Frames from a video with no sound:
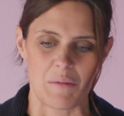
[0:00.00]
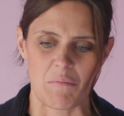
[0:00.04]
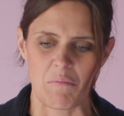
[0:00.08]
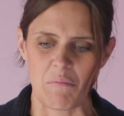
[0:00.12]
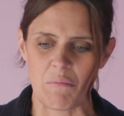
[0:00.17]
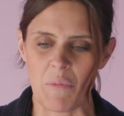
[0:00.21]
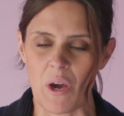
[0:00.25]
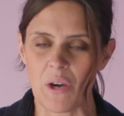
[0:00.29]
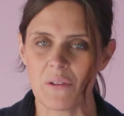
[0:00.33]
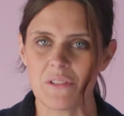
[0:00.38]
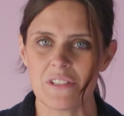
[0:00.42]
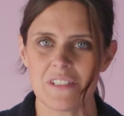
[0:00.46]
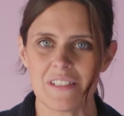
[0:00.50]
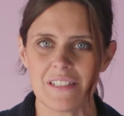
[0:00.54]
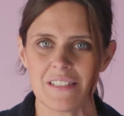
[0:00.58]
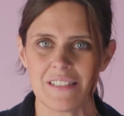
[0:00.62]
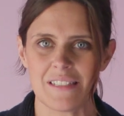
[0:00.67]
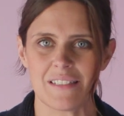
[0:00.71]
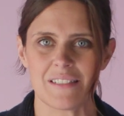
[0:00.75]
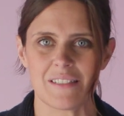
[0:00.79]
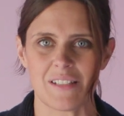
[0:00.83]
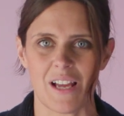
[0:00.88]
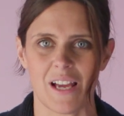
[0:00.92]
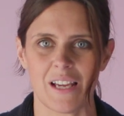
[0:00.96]
Moses
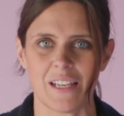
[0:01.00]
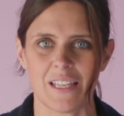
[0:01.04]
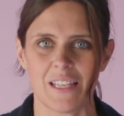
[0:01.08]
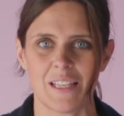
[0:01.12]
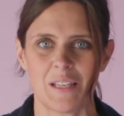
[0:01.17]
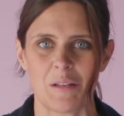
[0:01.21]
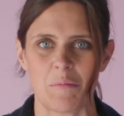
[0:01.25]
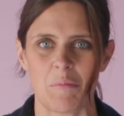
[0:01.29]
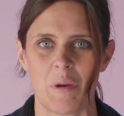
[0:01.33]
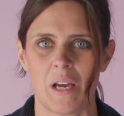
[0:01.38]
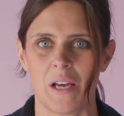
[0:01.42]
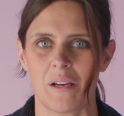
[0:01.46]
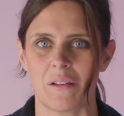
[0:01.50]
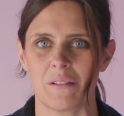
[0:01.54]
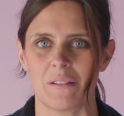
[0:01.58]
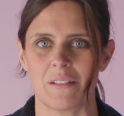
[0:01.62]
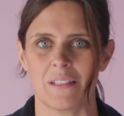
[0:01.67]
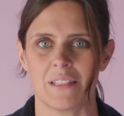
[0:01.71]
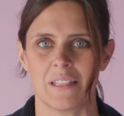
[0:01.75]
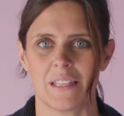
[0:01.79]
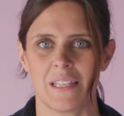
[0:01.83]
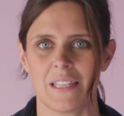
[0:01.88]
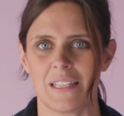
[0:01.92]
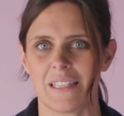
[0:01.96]
is talking about
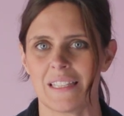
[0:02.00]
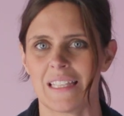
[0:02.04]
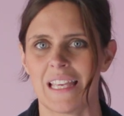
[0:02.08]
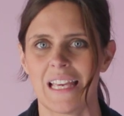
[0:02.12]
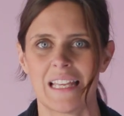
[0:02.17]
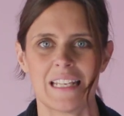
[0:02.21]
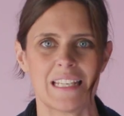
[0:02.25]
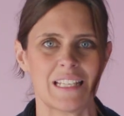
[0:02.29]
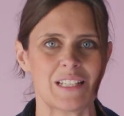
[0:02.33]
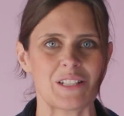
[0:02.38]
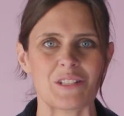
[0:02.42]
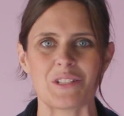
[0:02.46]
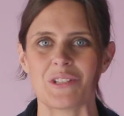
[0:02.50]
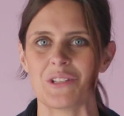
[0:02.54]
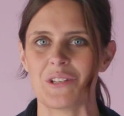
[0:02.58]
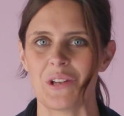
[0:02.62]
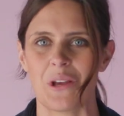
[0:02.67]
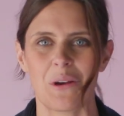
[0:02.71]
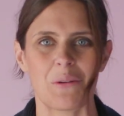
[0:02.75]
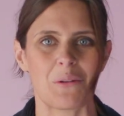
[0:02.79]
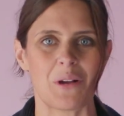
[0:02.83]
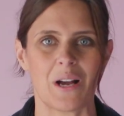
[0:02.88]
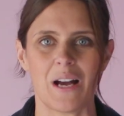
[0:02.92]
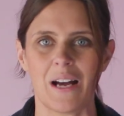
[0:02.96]
getting to
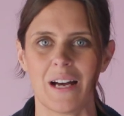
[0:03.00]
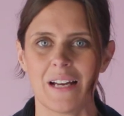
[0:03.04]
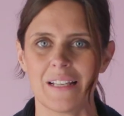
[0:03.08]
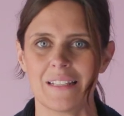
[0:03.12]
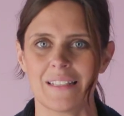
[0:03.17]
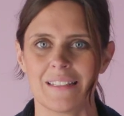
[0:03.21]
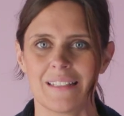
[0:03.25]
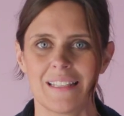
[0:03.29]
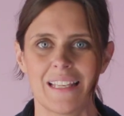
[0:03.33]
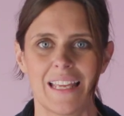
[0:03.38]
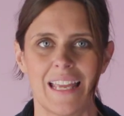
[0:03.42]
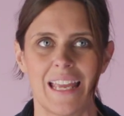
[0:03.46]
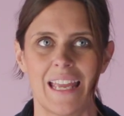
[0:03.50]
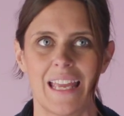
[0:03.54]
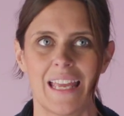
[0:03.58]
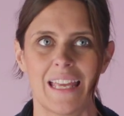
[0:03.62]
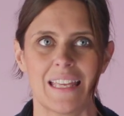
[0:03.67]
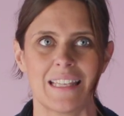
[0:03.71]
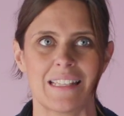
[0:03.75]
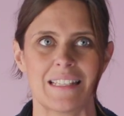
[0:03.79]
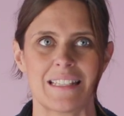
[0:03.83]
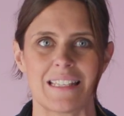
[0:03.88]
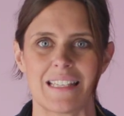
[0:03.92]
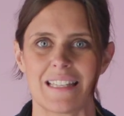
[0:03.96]
know God,
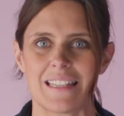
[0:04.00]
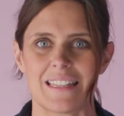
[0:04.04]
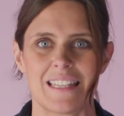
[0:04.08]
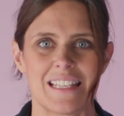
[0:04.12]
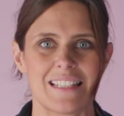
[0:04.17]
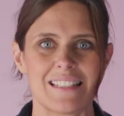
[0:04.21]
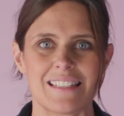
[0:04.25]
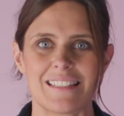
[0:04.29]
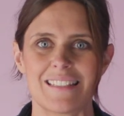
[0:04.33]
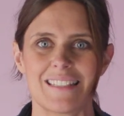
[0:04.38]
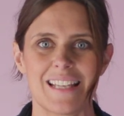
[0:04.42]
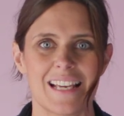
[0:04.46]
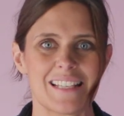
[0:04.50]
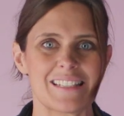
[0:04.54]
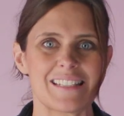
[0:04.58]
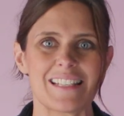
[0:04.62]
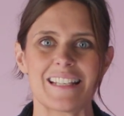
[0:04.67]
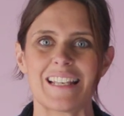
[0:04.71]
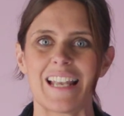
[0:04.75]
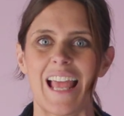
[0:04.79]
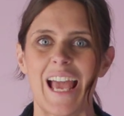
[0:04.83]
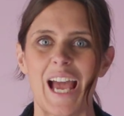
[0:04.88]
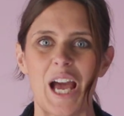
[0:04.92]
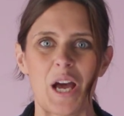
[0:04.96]
and this
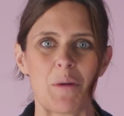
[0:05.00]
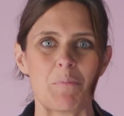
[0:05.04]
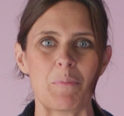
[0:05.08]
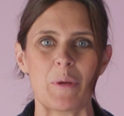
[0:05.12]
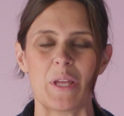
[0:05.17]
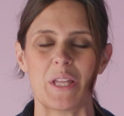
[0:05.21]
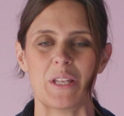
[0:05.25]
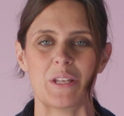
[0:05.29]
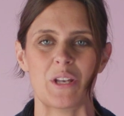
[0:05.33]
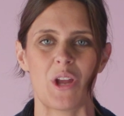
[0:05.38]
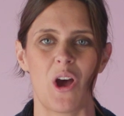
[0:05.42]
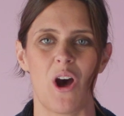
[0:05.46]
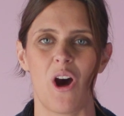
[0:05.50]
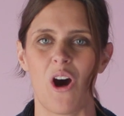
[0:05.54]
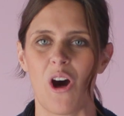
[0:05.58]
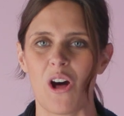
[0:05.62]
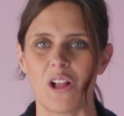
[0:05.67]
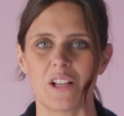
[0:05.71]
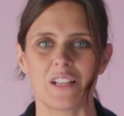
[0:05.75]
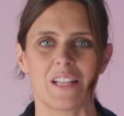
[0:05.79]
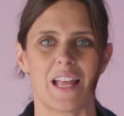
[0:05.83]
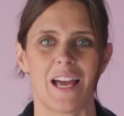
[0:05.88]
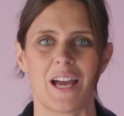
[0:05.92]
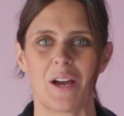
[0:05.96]
doesn't happen
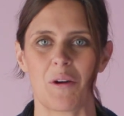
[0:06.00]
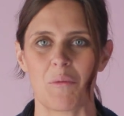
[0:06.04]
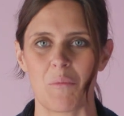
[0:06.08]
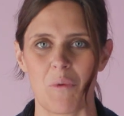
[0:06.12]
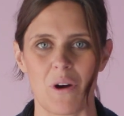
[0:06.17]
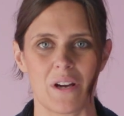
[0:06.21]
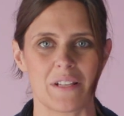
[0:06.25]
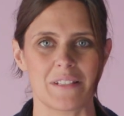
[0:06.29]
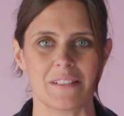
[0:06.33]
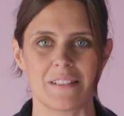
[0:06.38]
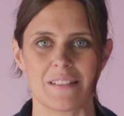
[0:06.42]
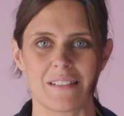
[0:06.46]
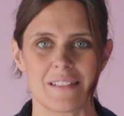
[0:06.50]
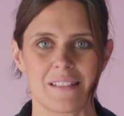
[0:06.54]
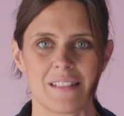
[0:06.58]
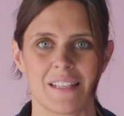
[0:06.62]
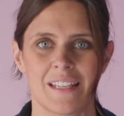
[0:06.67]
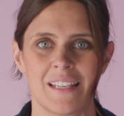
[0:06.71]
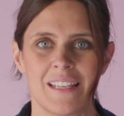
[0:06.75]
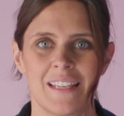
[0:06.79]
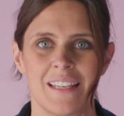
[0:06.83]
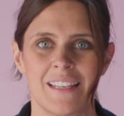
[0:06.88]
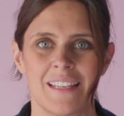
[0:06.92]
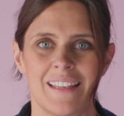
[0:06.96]
all at once.
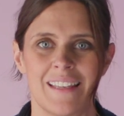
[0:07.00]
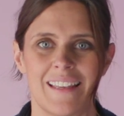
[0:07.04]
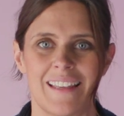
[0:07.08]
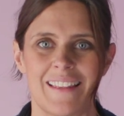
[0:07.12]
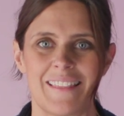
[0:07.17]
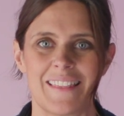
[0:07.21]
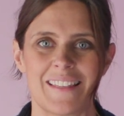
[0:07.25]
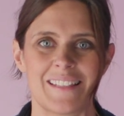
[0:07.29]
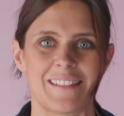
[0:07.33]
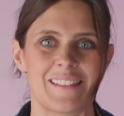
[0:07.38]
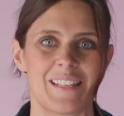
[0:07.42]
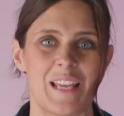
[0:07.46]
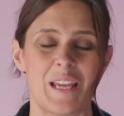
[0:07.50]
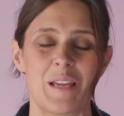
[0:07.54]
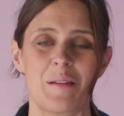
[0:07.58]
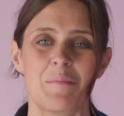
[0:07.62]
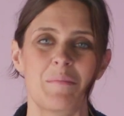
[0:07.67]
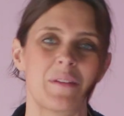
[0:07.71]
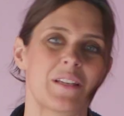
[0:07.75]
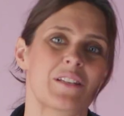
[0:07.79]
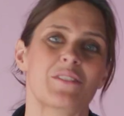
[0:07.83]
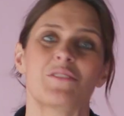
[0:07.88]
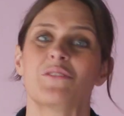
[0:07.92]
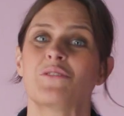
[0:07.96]
And the
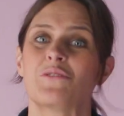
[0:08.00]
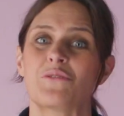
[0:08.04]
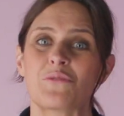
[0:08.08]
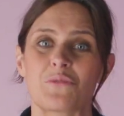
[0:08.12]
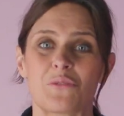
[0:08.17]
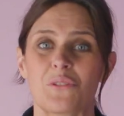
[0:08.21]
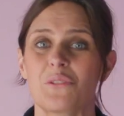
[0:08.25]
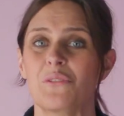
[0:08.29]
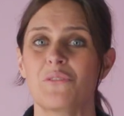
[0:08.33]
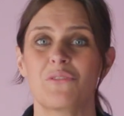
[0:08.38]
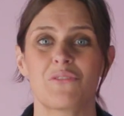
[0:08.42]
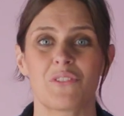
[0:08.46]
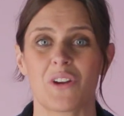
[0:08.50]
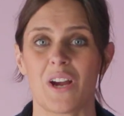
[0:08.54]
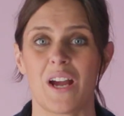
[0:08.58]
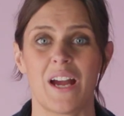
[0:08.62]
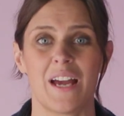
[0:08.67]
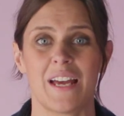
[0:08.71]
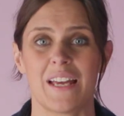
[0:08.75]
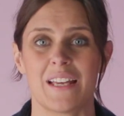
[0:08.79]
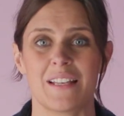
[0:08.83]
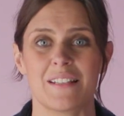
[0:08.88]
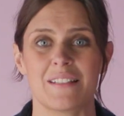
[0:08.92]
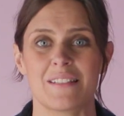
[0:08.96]
same is true for
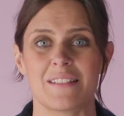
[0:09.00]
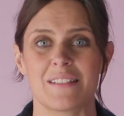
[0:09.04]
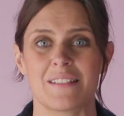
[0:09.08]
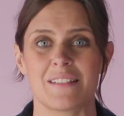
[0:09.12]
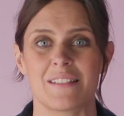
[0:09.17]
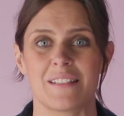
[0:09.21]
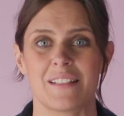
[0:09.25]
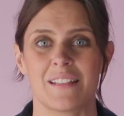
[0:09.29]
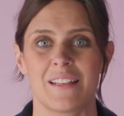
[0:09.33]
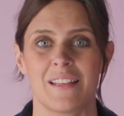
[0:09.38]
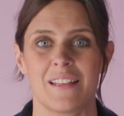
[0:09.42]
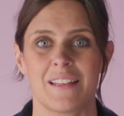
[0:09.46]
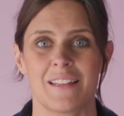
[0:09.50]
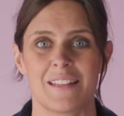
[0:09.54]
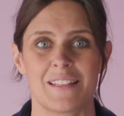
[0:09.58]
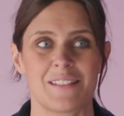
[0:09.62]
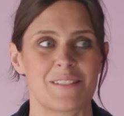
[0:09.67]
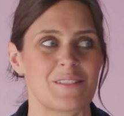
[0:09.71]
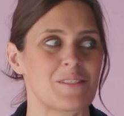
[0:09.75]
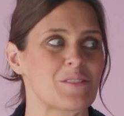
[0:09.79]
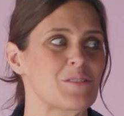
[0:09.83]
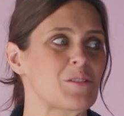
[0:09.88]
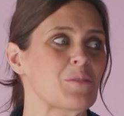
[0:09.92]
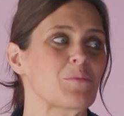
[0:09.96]
us.
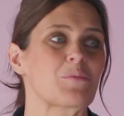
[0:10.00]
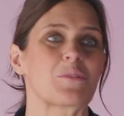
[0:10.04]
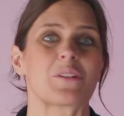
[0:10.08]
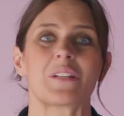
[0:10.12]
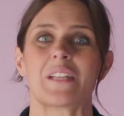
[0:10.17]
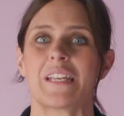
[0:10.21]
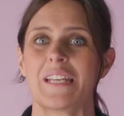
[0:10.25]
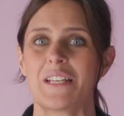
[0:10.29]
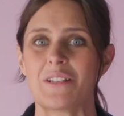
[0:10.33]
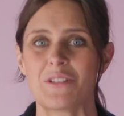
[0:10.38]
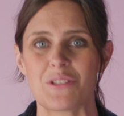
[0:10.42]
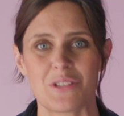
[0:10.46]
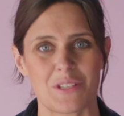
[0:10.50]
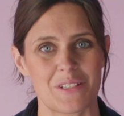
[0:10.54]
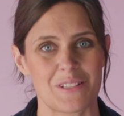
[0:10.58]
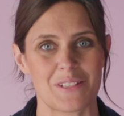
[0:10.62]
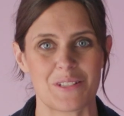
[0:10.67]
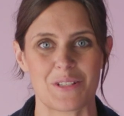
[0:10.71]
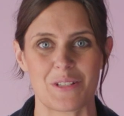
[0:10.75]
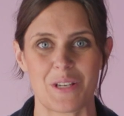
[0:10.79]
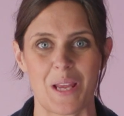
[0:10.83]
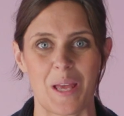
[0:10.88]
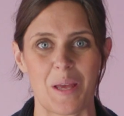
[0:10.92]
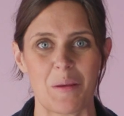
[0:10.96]
This is a
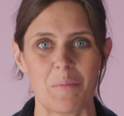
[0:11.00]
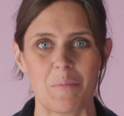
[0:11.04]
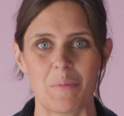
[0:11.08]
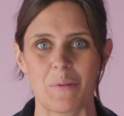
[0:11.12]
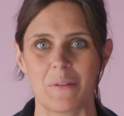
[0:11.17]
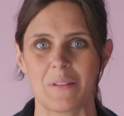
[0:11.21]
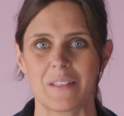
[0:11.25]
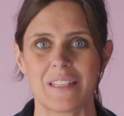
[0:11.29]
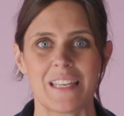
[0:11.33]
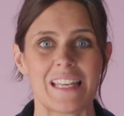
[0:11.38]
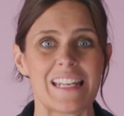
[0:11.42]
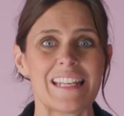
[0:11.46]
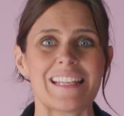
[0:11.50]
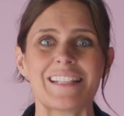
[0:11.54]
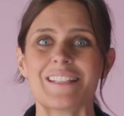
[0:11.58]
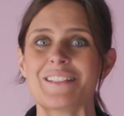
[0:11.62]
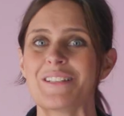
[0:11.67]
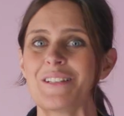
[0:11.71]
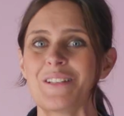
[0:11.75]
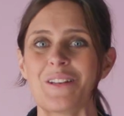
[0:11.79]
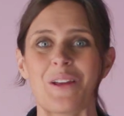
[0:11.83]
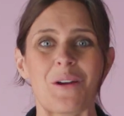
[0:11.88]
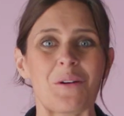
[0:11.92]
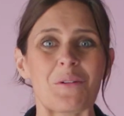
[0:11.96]
relationship. Getting
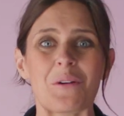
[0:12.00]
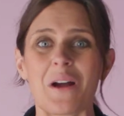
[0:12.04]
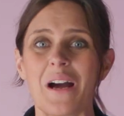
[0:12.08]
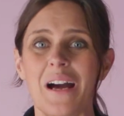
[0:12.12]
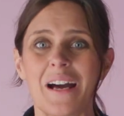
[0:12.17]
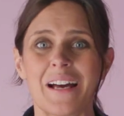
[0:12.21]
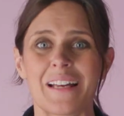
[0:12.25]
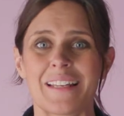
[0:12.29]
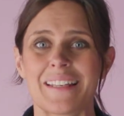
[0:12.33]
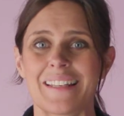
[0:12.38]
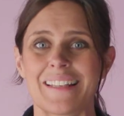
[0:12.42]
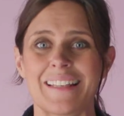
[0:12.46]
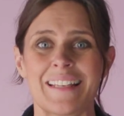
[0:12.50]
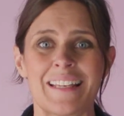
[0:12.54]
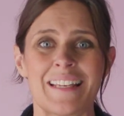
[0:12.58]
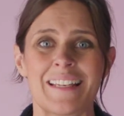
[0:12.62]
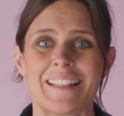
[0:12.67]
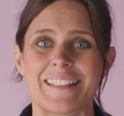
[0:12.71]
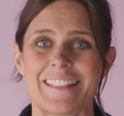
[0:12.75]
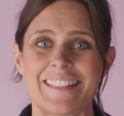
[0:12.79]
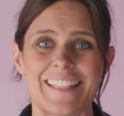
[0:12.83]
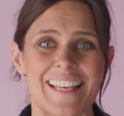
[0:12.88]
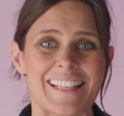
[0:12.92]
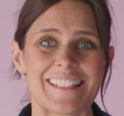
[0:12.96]
to know God
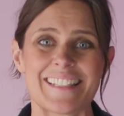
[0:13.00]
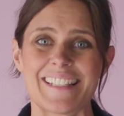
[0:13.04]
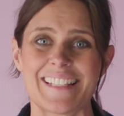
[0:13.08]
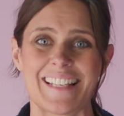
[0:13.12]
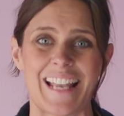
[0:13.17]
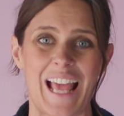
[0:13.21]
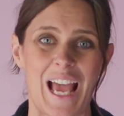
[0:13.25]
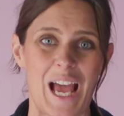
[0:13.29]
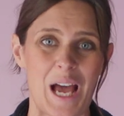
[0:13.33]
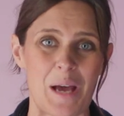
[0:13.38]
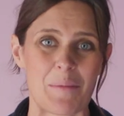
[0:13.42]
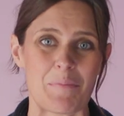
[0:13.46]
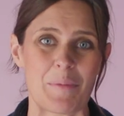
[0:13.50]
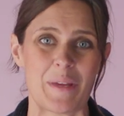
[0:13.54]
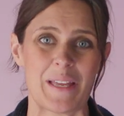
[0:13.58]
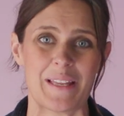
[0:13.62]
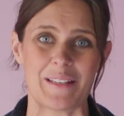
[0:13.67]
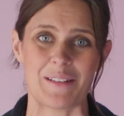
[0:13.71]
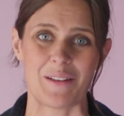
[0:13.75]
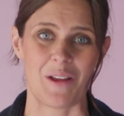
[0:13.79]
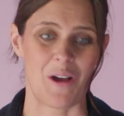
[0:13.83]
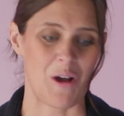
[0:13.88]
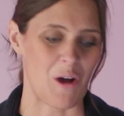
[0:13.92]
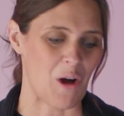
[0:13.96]
doesn't
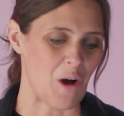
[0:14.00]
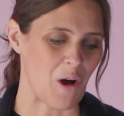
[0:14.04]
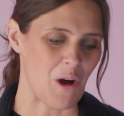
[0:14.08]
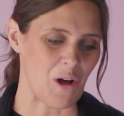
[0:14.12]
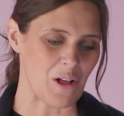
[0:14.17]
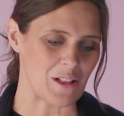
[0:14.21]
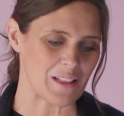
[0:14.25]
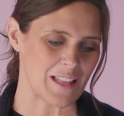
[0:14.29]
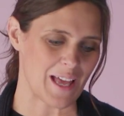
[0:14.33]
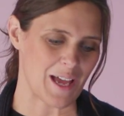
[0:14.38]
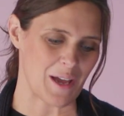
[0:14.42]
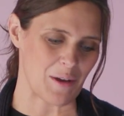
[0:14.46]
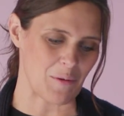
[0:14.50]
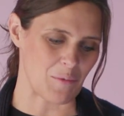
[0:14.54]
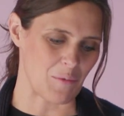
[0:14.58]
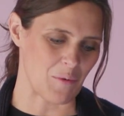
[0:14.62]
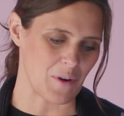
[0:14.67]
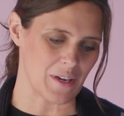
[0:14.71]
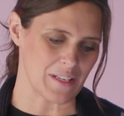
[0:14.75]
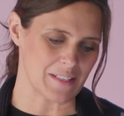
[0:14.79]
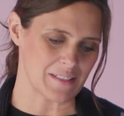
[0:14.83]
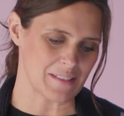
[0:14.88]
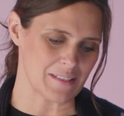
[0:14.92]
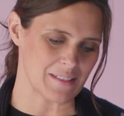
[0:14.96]
happen all at
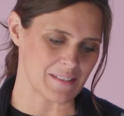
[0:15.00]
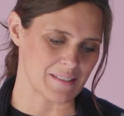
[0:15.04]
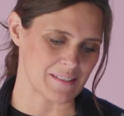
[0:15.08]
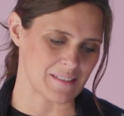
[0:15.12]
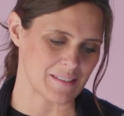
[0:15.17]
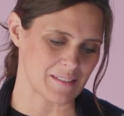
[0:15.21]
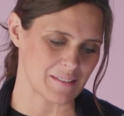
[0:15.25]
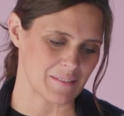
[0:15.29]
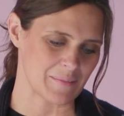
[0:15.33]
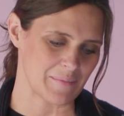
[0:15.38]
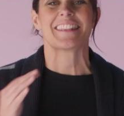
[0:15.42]
once.